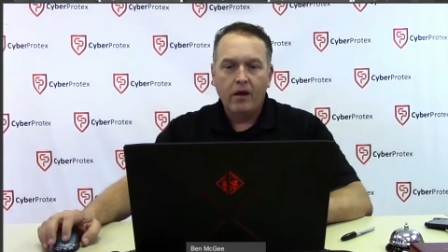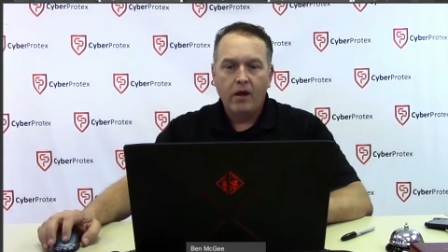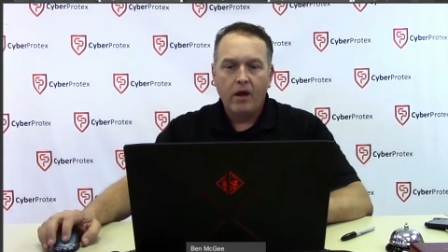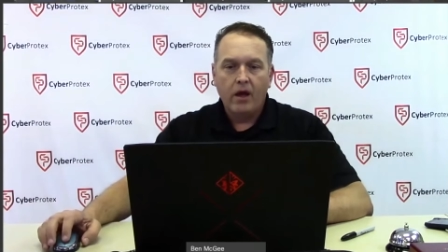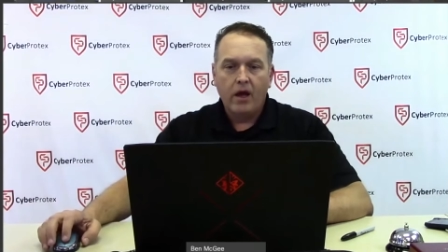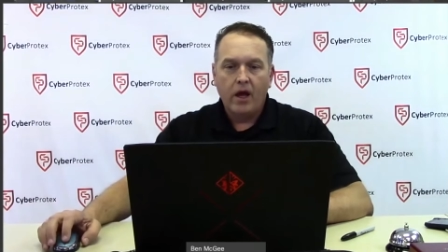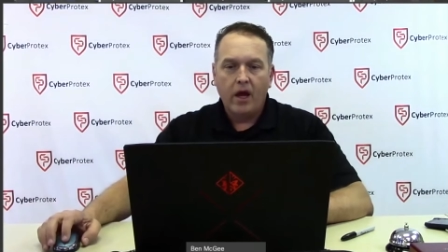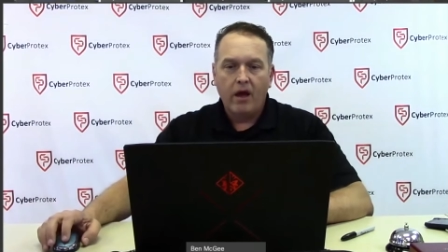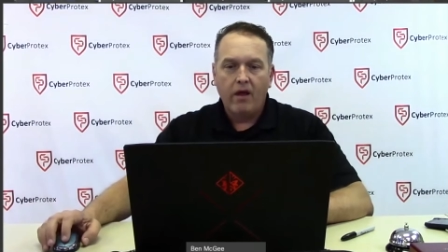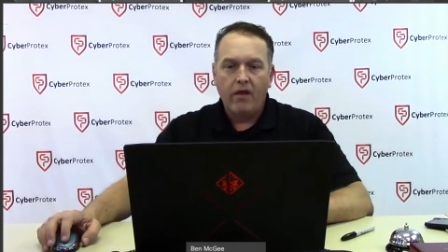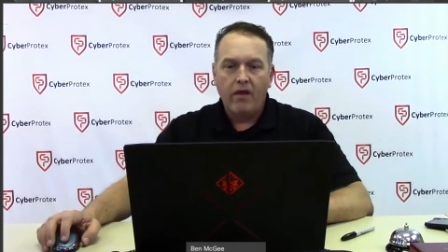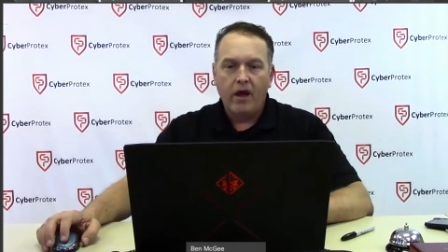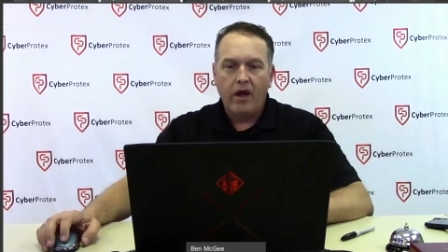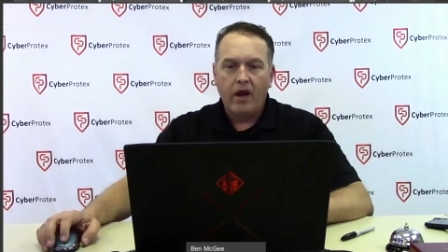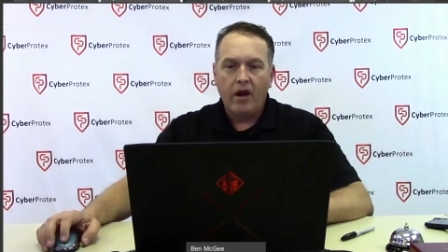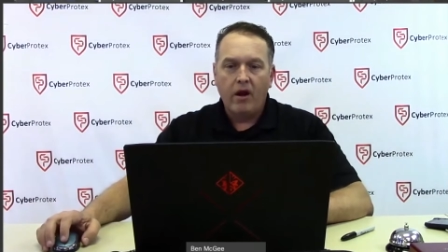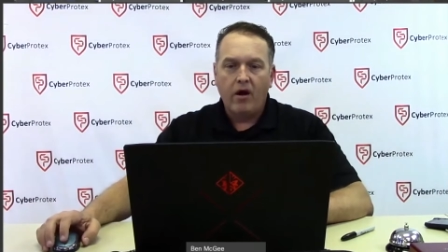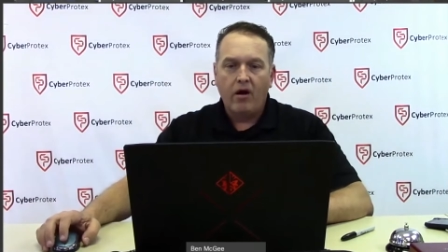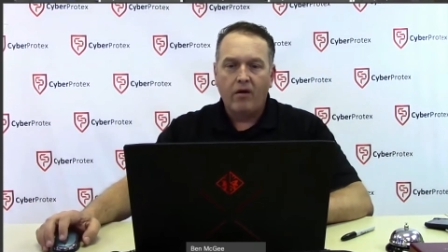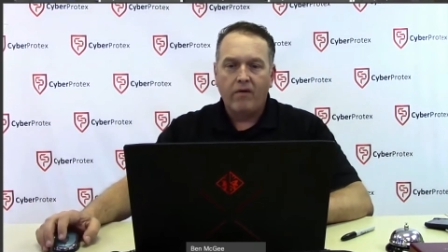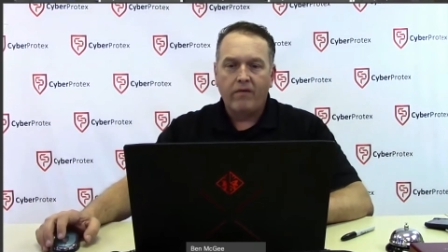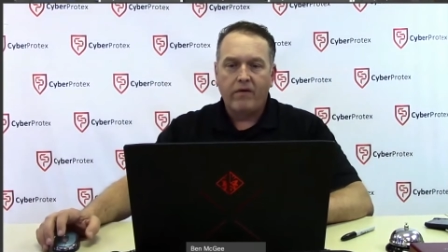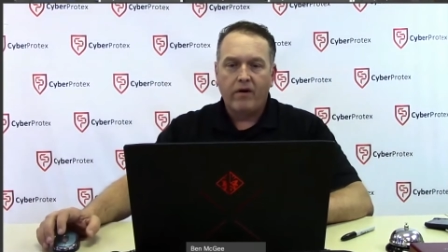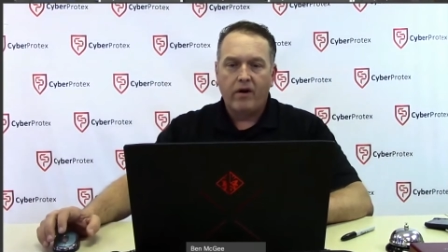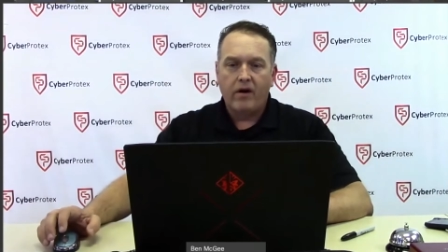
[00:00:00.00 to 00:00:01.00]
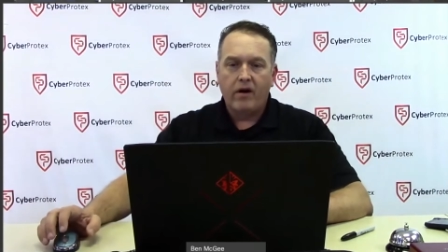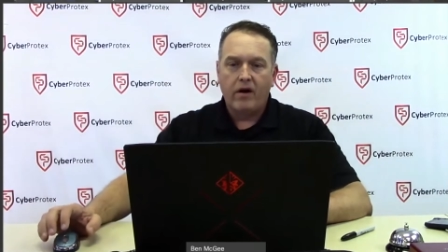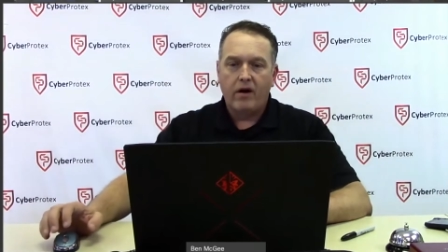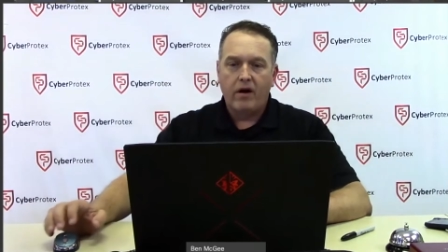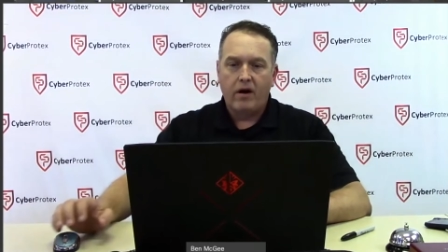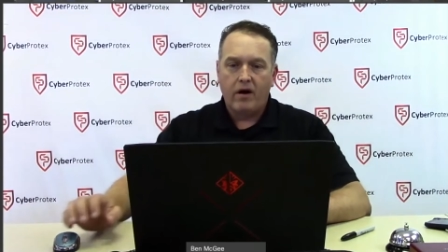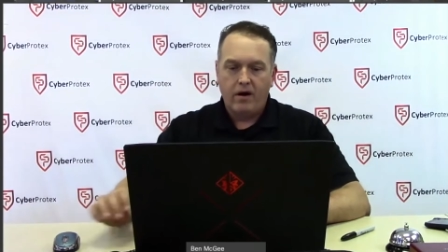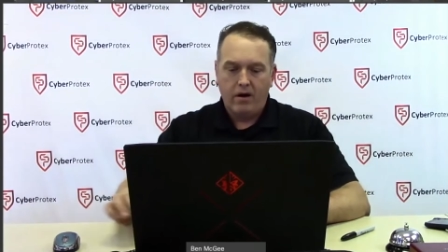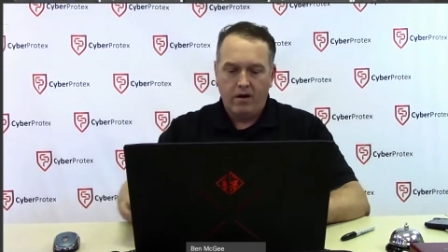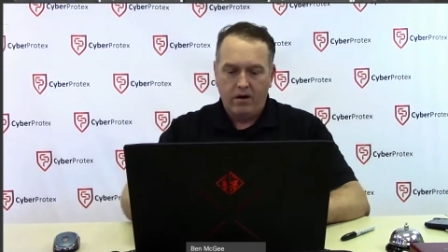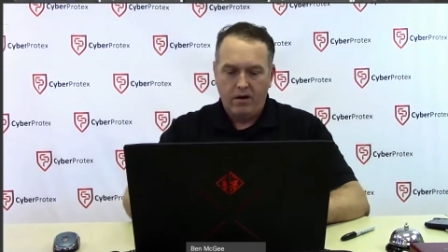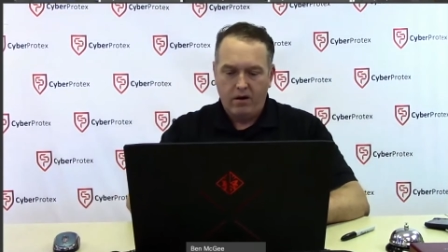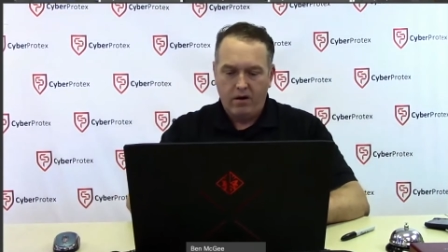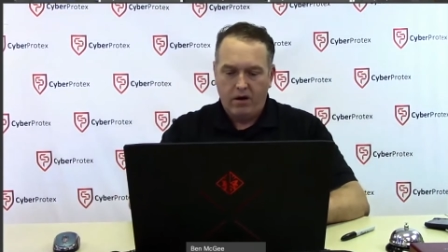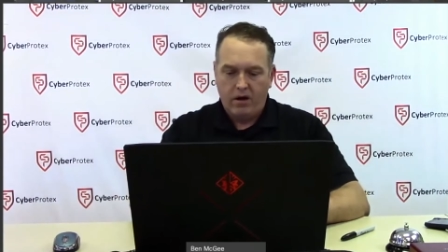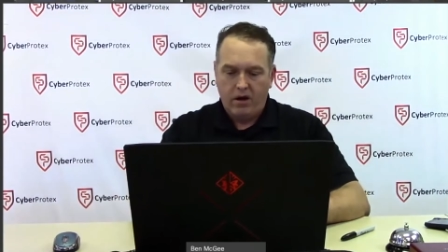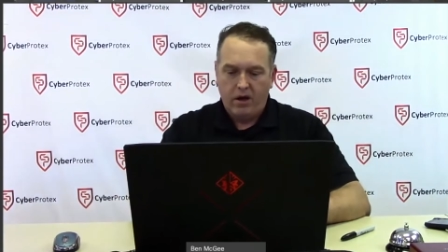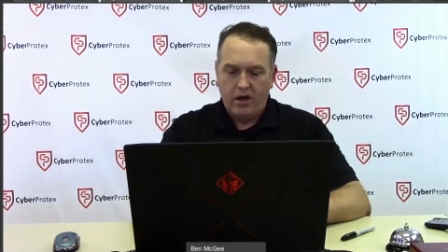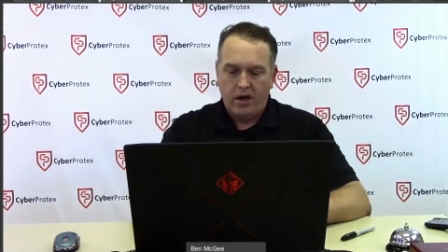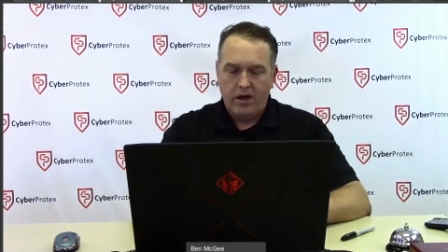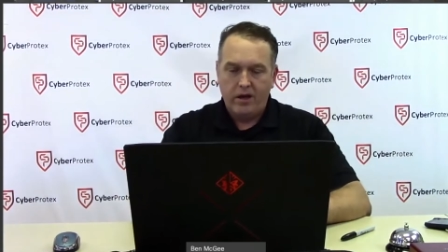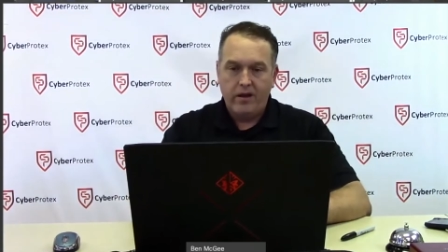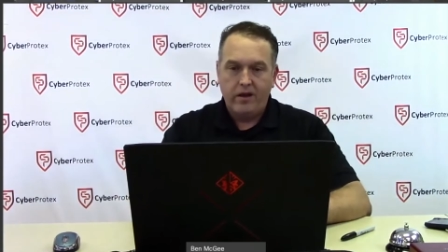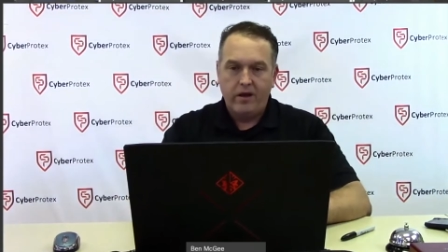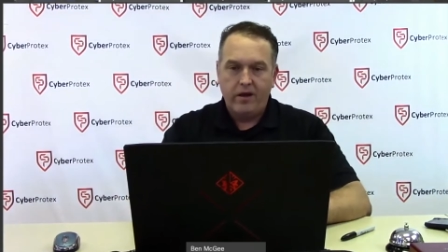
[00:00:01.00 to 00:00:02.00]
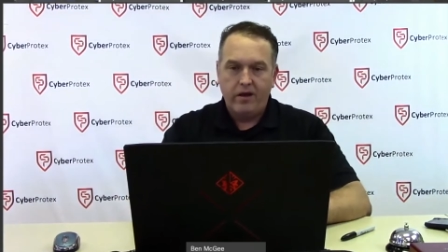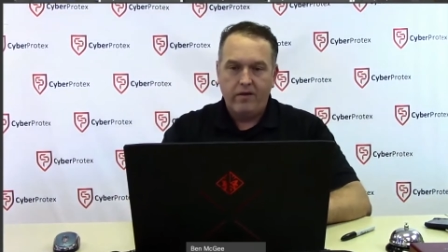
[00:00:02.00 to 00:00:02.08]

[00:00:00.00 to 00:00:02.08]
And then over on